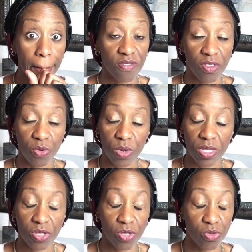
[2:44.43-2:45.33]
if you
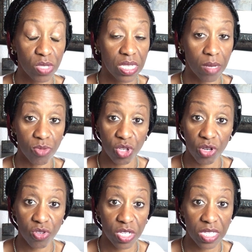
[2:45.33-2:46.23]
went to some
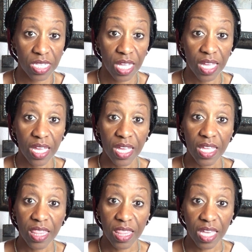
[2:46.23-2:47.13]
churches,
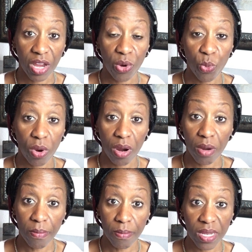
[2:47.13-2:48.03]
there
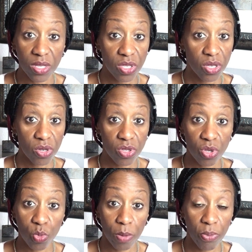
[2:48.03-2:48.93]
were ministers
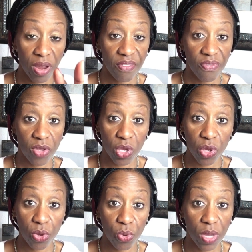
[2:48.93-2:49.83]
who would pray for
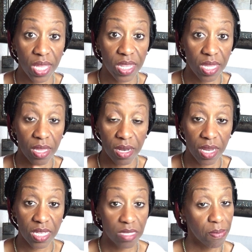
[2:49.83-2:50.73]
you and, and
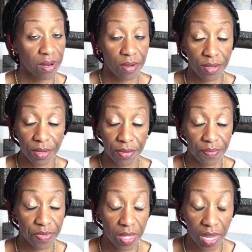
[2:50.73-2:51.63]
they spit on you.
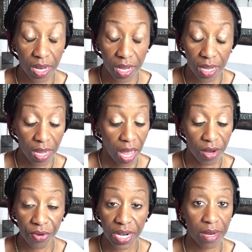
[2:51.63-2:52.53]
And, and I, I
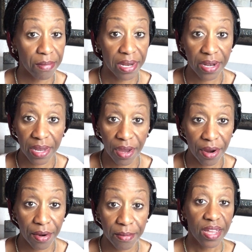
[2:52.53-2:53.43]
know they didn't mean any
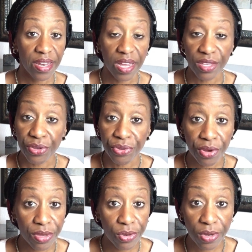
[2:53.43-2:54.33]
harm. Now, you
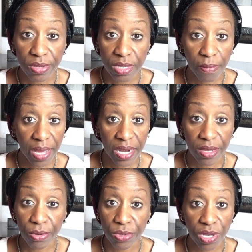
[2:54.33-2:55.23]
know, you know
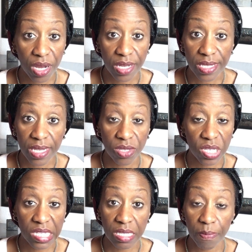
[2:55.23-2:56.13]
somebody who talks and
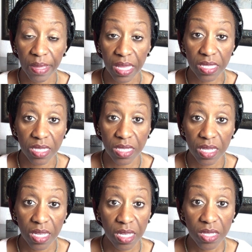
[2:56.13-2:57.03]
just spits,
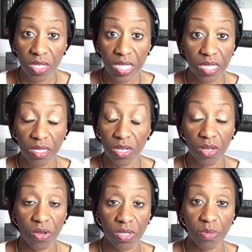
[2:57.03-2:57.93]
just, you
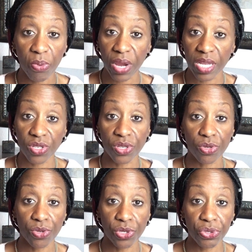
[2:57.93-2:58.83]
know, sprays you.